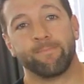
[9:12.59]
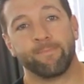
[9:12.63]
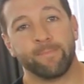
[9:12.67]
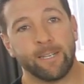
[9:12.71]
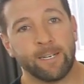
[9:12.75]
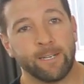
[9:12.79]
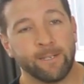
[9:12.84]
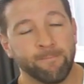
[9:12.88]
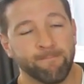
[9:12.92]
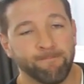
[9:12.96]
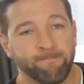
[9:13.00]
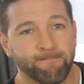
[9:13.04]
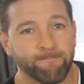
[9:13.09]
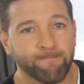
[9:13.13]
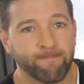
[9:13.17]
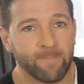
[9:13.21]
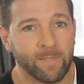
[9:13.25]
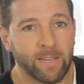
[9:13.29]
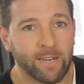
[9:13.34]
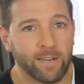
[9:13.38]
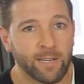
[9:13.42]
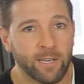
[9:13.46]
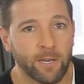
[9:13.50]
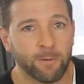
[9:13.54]
You know,
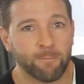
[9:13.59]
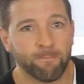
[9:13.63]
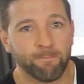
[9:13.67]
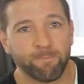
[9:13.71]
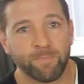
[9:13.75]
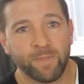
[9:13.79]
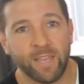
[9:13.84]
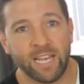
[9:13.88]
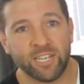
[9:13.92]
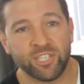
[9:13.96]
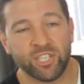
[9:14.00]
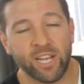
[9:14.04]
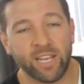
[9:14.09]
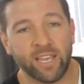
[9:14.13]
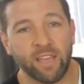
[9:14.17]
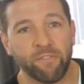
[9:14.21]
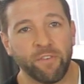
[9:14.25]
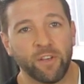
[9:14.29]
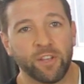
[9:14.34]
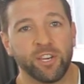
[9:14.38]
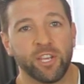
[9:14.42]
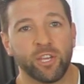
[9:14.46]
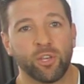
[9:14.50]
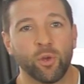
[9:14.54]
there you go. Hashtag
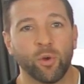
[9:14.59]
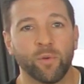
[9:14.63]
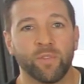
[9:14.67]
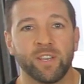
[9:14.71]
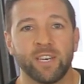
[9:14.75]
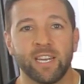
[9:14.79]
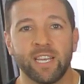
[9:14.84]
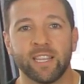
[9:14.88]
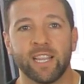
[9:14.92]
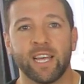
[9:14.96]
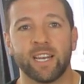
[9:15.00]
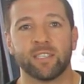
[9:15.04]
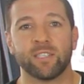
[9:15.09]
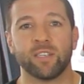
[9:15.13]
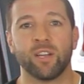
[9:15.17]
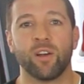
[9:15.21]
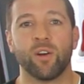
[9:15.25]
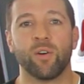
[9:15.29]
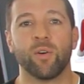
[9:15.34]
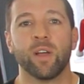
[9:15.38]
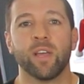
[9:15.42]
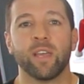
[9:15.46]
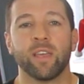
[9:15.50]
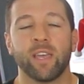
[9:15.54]
FLDQ of the D. Let us
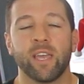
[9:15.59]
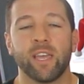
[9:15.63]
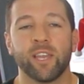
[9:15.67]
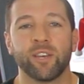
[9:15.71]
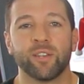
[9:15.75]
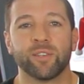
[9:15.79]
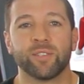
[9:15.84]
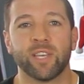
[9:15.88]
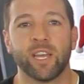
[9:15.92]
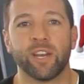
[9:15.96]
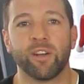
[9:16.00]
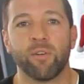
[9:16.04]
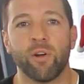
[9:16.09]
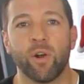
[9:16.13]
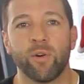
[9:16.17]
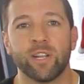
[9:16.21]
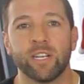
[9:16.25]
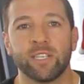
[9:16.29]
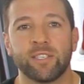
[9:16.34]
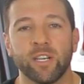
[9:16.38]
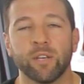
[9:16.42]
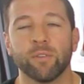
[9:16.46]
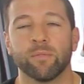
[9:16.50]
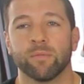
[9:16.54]
know, and you send your own
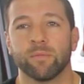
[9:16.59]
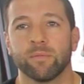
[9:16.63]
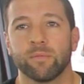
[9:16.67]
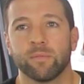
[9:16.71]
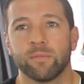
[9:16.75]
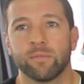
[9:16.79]
in too.